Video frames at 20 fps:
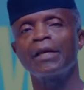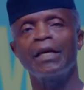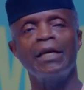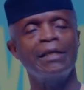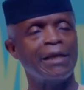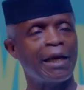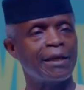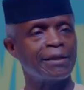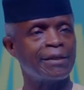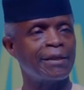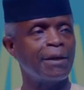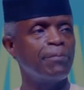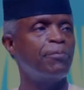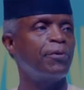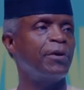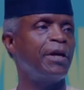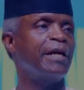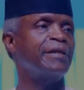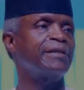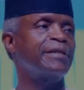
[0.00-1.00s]
It's as
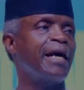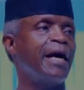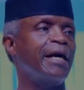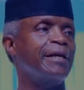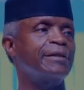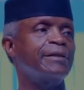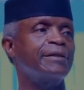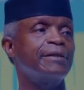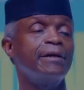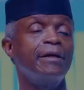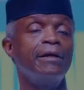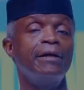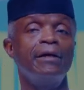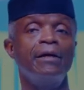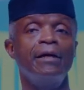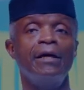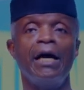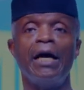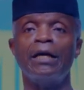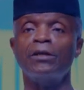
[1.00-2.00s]
simple as that.
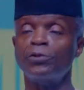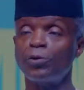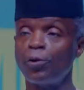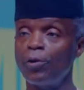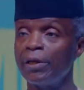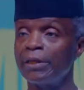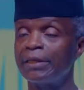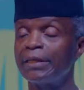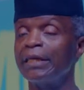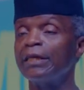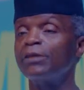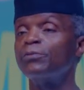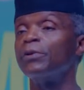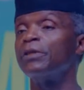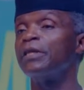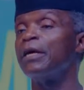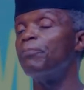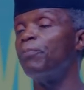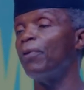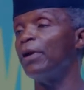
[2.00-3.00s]
And so it is
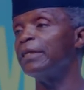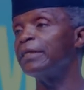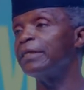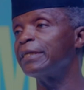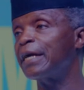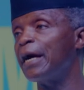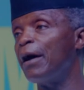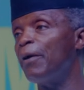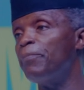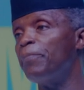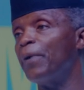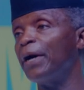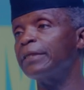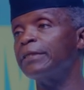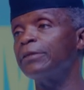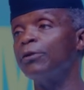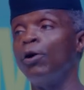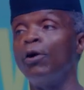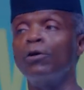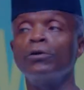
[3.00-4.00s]
with the political
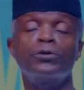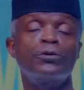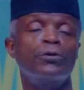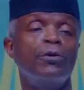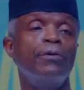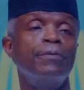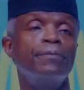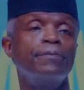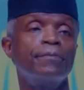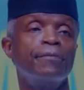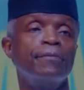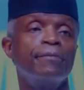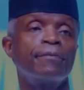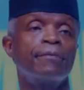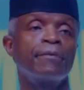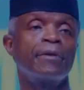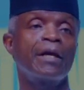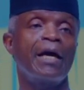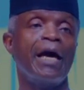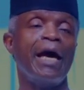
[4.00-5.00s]
party also.
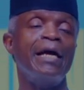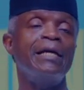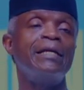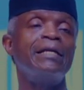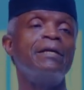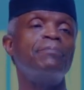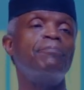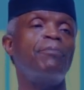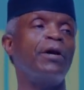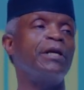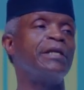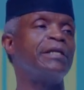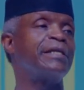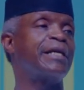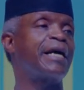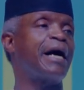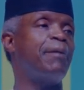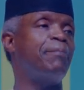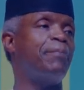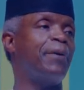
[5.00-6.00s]
Any
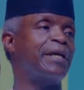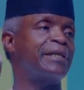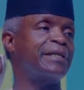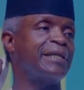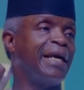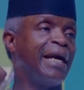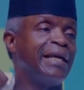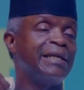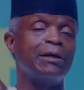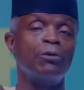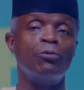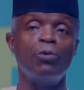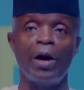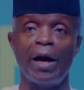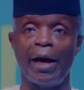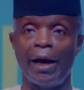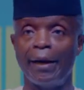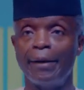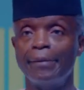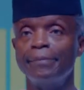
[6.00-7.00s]
political party
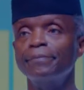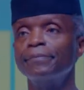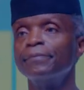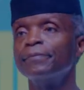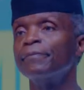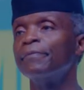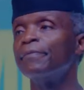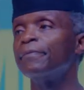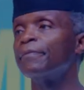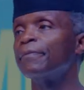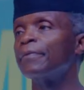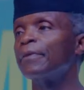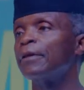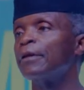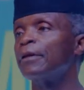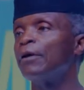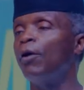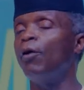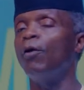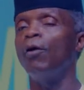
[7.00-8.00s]
anywhere
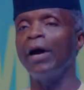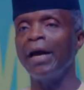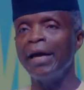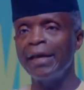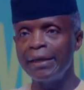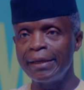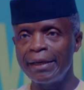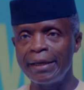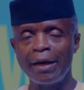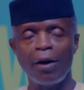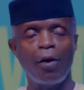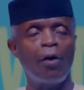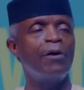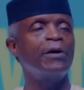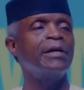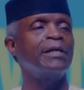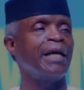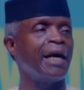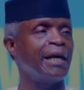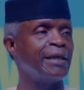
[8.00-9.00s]
or any
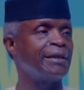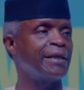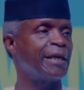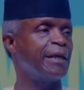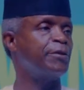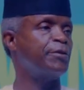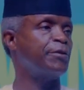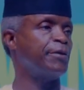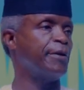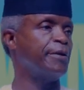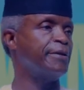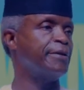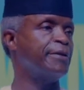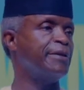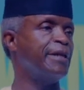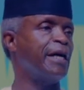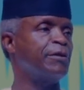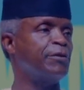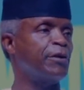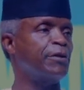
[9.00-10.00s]
organization
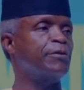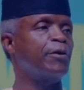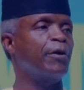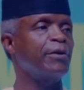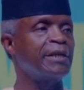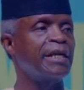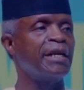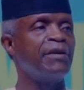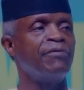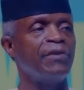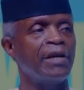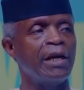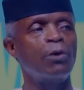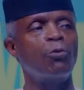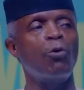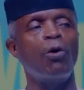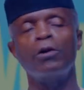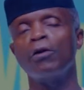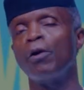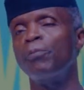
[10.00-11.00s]
that does not give
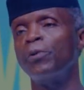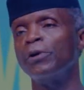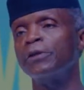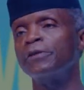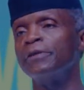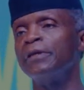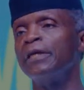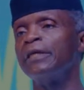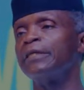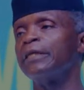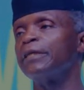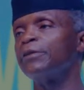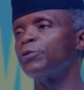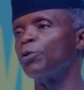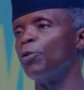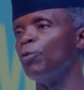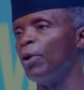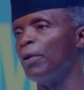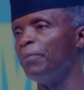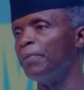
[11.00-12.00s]
equal opportunities
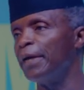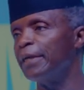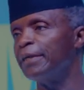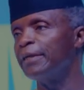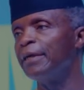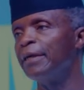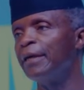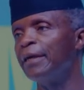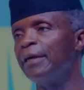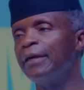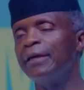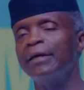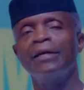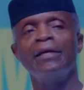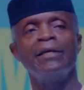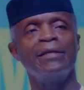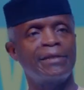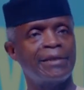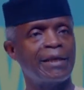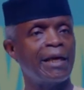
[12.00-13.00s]
to women is